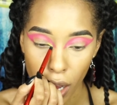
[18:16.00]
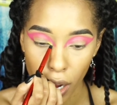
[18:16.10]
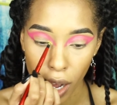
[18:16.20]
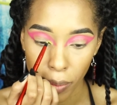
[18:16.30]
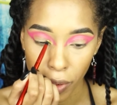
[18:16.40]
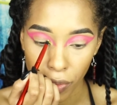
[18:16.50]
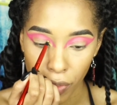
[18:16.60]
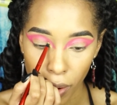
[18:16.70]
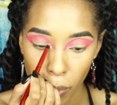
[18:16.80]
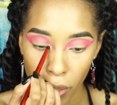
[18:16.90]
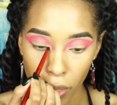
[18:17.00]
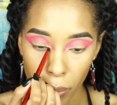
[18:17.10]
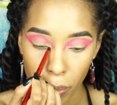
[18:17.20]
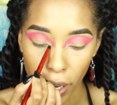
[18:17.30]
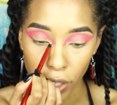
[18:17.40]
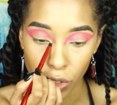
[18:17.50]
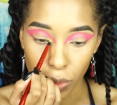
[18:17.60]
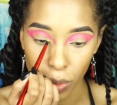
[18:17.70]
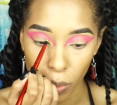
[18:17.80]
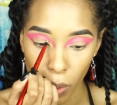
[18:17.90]
coming from the
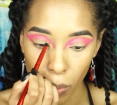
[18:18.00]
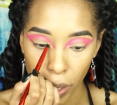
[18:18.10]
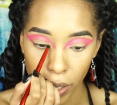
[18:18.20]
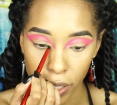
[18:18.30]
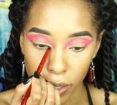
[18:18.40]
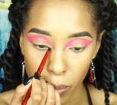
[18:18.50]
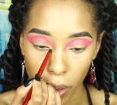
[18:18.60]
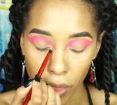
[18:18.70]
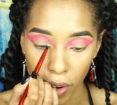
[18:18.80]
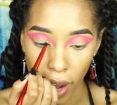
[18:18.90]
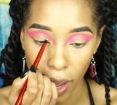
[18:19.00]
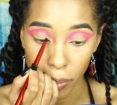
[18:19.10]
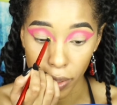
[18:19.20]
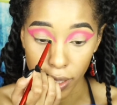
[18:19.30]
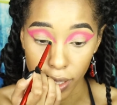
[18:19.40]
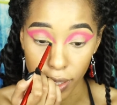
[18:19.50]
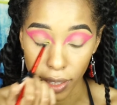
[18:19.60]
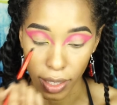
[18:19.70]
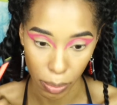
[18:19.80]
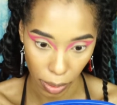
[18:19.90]
bedroom where his mother had been
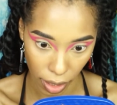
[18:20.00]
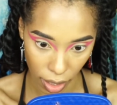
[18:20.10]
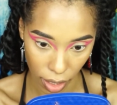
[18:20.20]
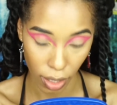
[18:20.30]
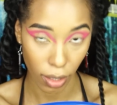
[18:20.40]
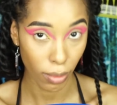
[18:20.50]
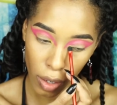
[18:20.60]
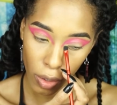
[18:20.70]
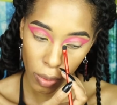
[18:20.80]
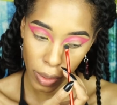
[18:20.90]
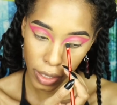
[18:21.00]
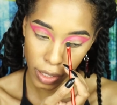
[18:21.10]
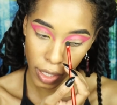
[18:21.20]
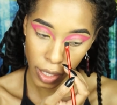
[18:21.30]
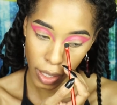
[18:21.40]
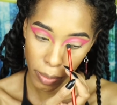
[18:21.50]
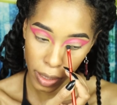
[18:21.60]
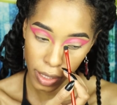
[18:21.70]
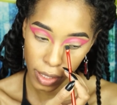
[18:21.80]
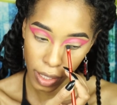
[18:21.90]
sleeping. According to him,
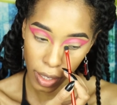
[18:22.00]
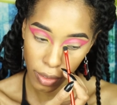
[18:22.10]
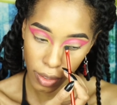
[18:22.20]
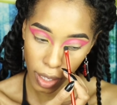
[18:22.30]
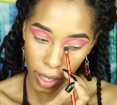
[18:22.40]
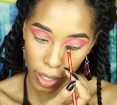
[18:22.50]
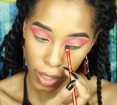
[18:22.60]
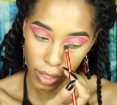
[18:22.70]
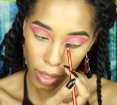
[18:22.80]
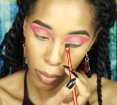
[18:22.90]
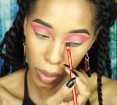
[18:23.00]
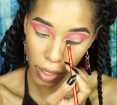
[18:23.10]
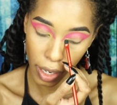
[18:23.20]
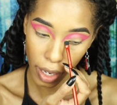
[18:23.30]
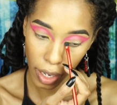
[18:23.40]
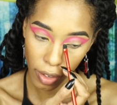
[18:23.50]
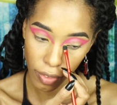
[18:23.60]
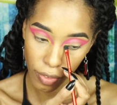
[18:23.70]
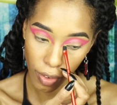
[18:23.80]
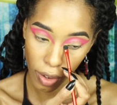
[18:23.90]
it sounded like someone
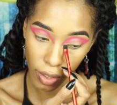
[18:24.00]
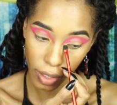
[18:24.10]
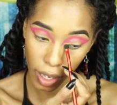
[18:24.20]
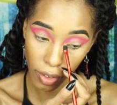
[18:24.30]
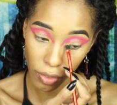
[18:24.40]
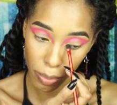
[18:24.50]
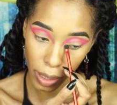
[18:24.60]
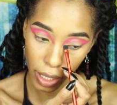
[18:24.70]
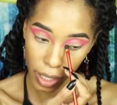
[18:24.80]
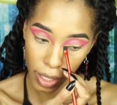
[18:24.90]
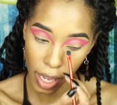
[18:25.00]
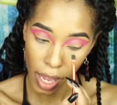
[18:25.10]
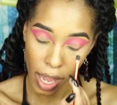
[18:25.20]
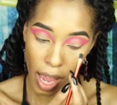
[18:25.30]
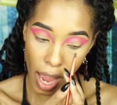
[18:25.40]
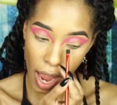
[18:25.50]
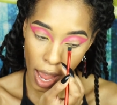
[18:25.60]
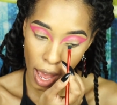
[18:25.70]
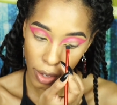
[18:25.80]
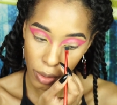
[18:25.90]
had fallen out of bed,
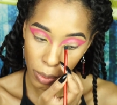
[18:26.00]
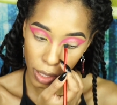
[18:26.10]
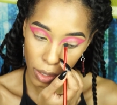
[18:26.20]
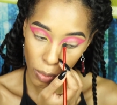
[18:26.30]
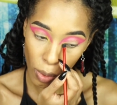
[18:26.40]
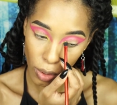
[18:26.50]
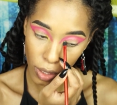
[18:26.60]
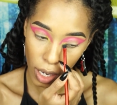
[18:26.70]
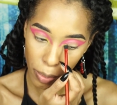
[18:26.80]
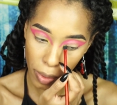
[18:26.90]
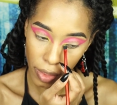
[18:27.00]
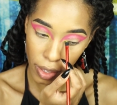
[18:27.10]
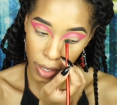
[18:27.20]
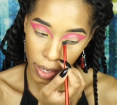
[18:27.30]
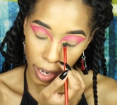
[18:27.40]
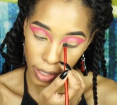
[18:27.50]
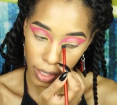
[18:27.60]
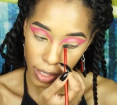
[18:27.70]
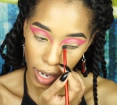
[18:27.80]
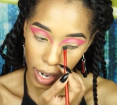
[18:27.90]
and when he woke up the
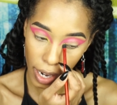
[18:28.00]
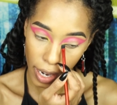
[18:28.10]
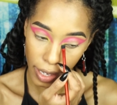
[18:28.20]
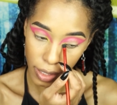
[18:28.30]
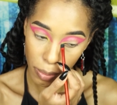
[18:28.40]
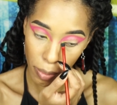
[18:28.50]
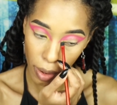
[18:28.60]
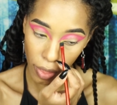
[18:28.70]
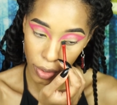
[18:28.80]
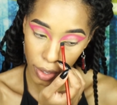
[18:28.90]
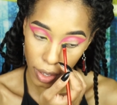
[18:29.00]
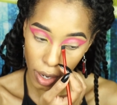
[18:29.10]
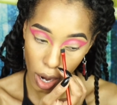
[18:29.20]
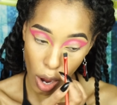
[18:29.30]
next day, his mother